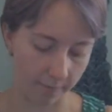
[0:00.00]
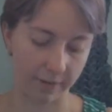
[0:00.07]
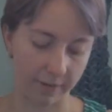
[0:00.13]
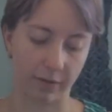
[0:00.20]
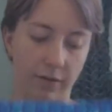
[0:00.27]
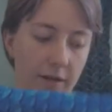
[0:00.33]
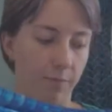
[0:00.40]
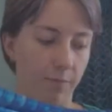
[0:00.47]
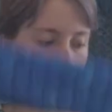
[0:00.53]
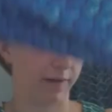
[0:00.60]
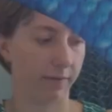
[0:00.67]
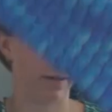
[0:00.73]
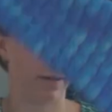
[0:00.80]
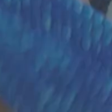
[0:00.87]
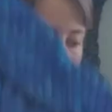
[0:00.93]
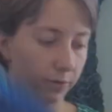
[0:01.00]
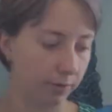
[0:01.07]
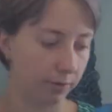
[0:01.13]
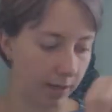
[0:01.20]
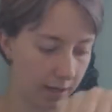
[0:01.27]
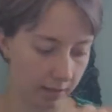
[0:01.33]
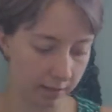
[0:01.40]
It's got these lovely blue
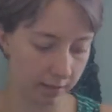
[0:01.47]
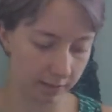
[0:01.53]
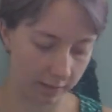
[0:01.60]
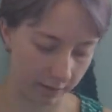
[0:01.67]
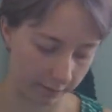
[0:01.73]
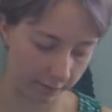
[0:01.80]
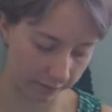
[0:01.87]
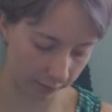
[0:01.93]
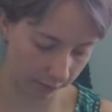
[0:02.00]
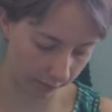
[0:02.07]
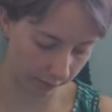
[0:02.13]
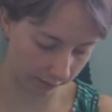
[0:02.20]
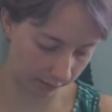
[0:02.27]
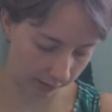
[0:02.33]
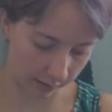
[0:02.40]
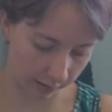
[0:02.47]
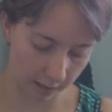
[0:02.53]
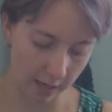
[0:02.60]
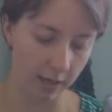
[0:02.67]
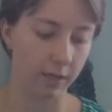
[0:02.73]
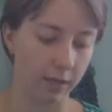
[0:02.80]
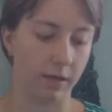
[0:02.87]
colours, and the fluke is like,
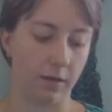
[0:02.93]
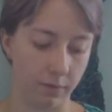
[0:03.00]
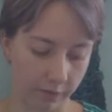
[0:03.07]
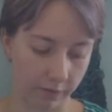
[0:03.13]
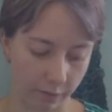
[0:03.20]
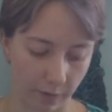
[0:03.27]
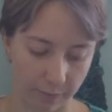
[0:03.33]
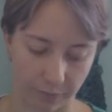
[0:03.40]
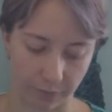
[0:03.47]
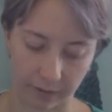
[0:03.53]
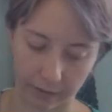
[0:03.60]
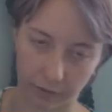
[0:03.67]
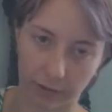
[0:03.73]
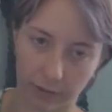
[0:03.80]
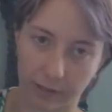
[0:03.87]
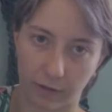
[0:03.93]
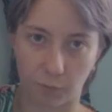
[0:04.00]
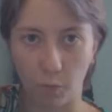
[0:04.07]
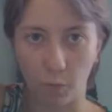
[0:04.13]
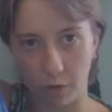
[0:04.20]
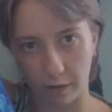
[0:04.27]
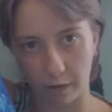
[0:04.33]
you know, it's quite pretty. It's got like this
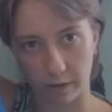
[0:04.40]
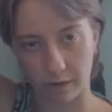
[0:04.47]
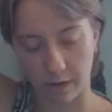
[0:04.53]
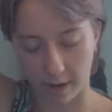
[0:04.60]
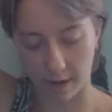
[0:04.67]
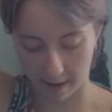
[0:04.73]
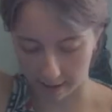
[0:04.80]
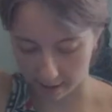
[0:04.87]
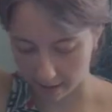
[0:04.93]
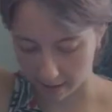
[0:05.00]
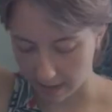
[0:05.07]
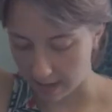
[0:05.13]
water design.